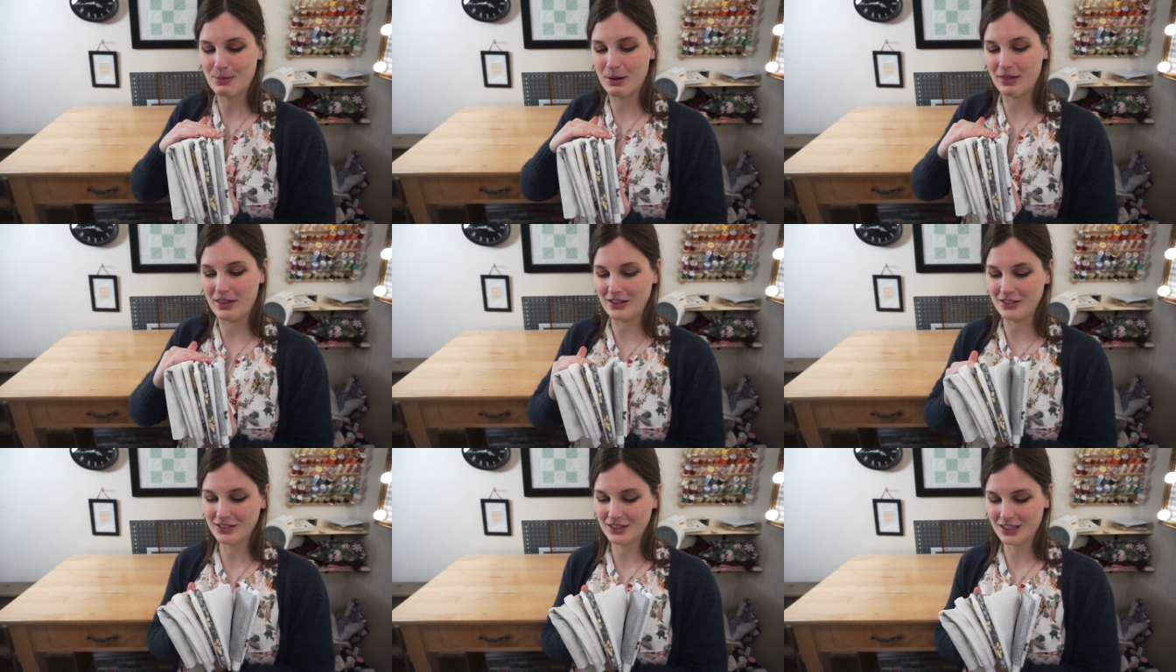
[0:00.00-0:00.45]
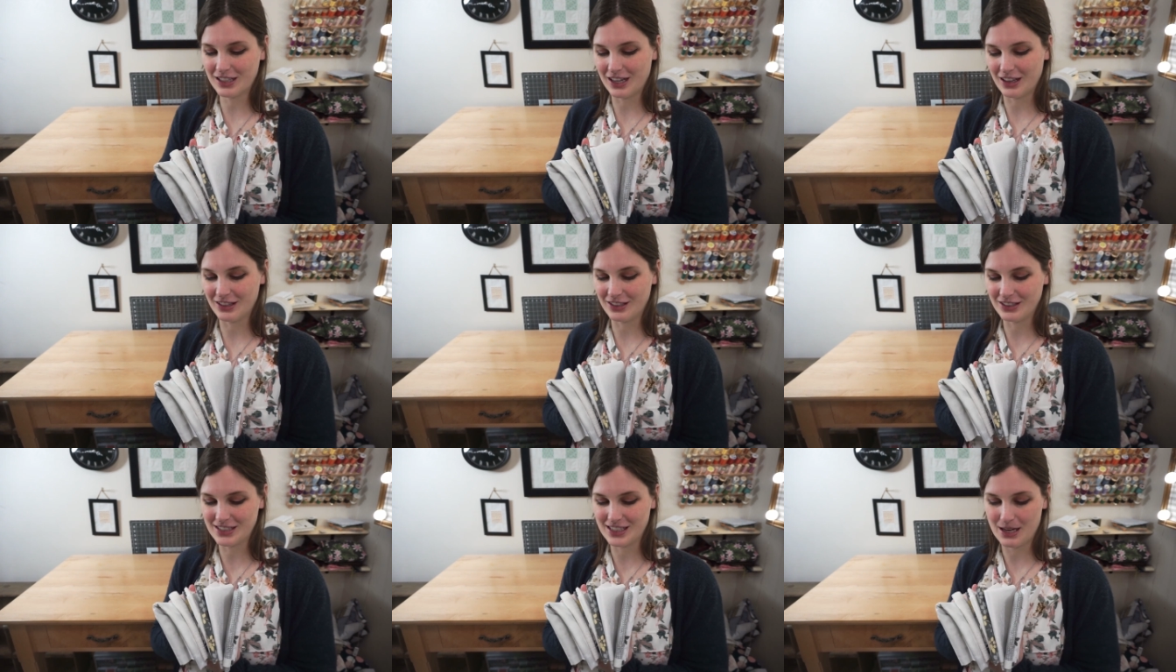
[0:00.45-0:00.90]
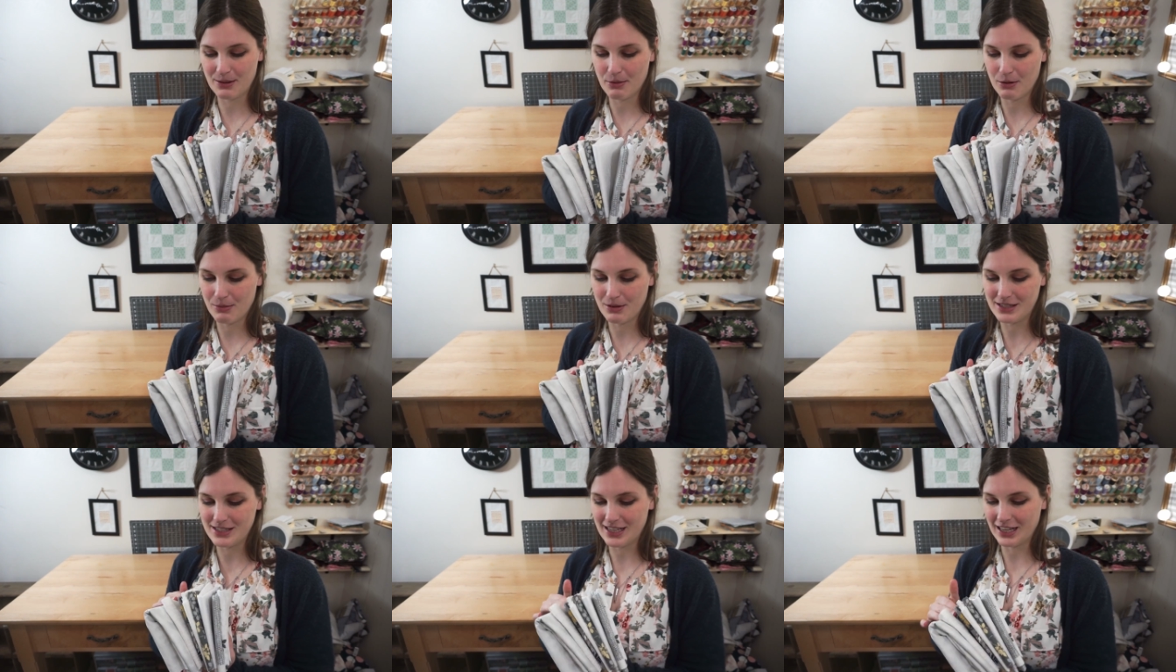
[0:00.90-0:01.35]
but these are the colors that I'm going
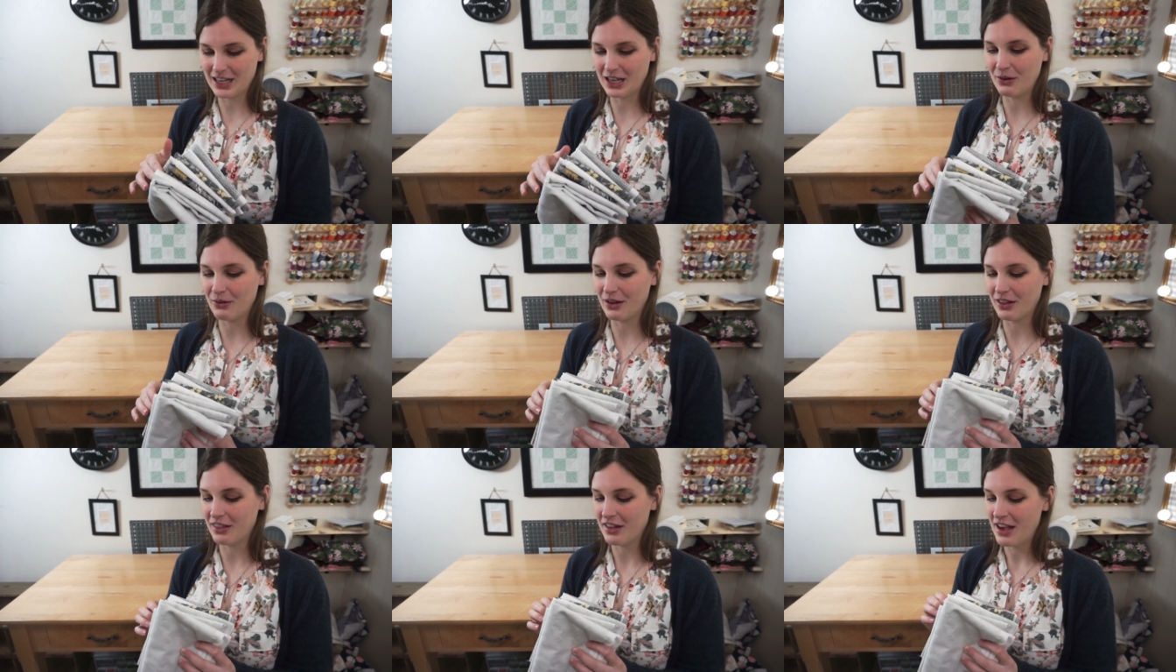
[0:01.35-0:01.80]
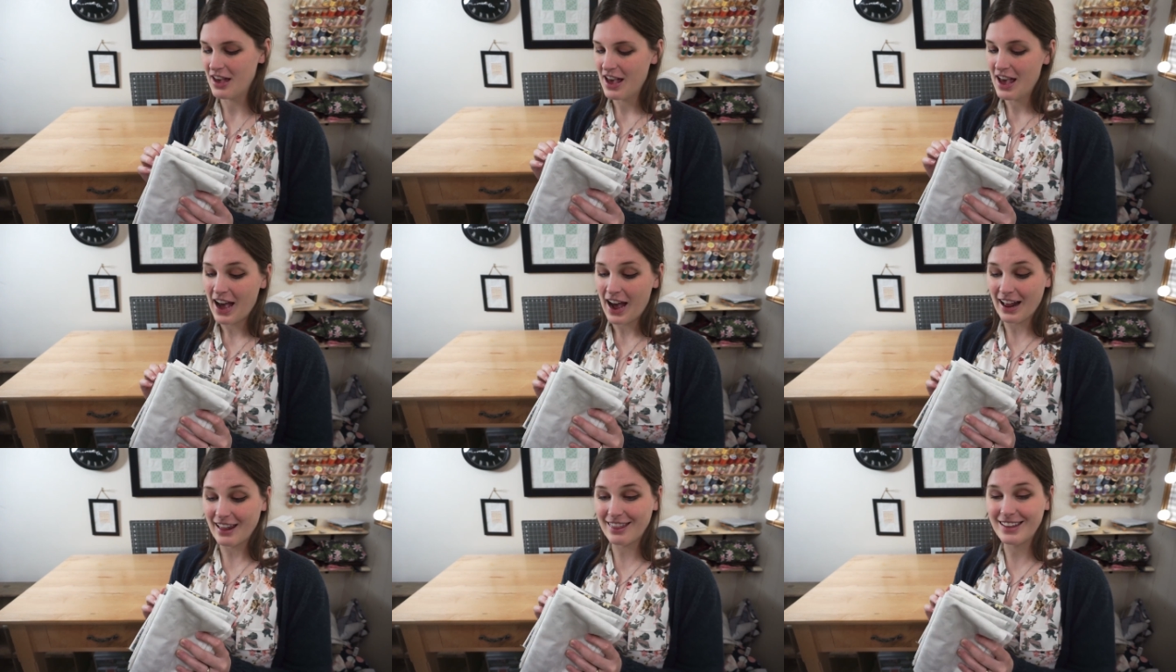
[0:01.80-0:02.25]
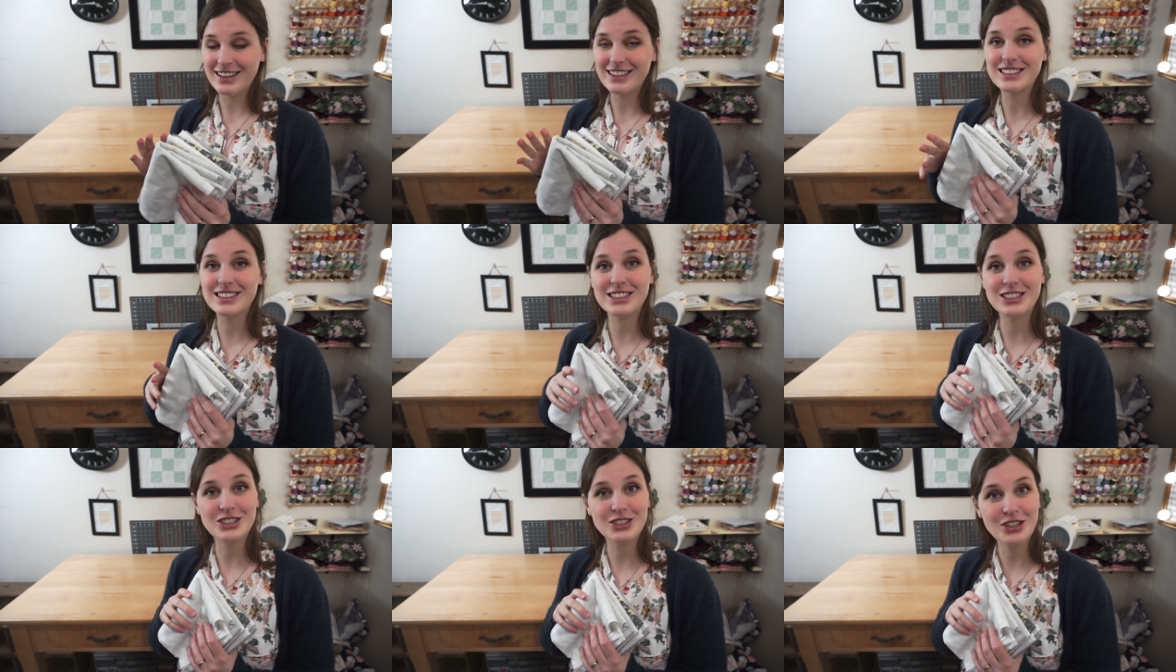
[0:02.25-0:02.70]
to be sticking with. I think
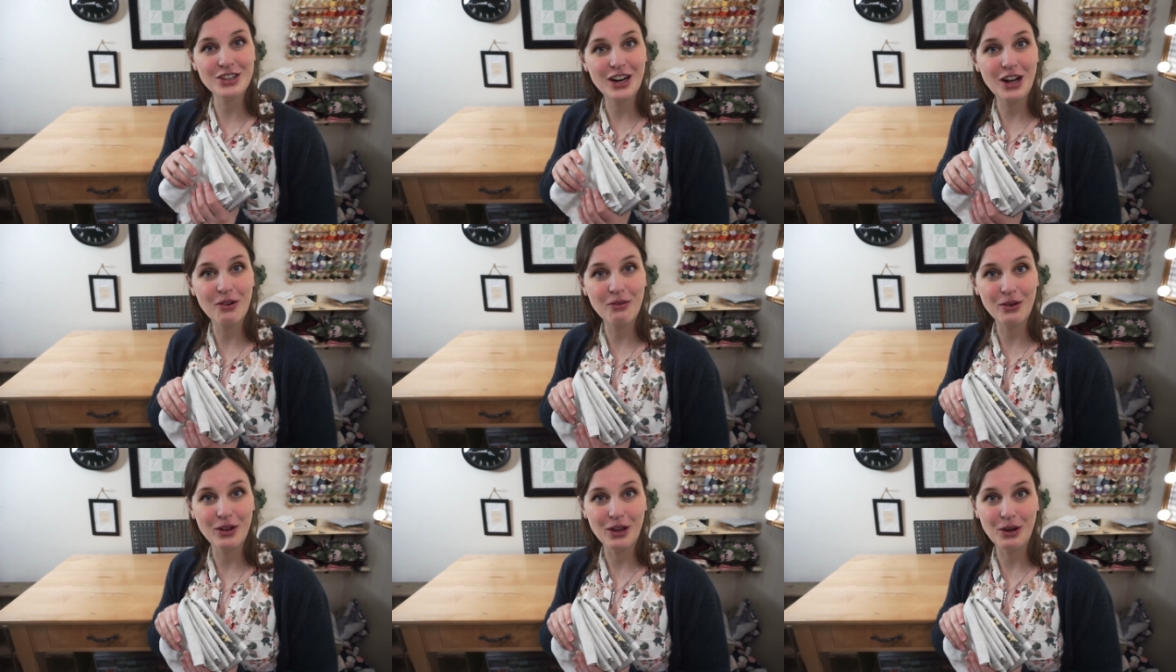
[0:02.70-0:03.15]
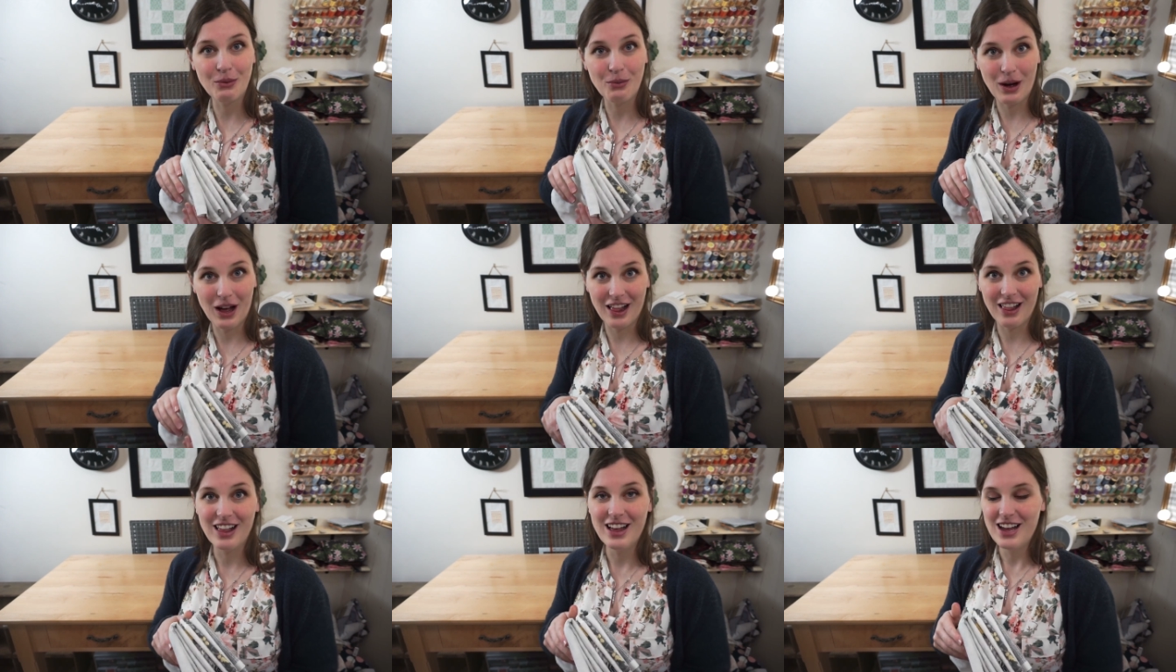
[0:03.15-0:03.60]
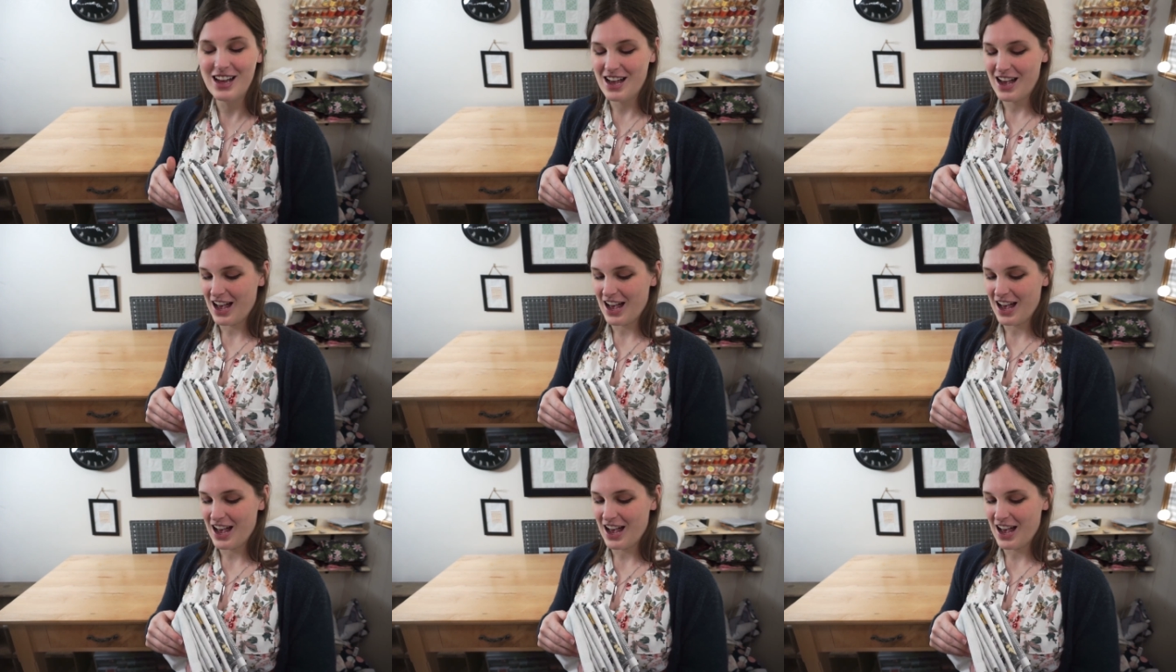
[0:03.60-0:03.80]
it's going to turn out really well.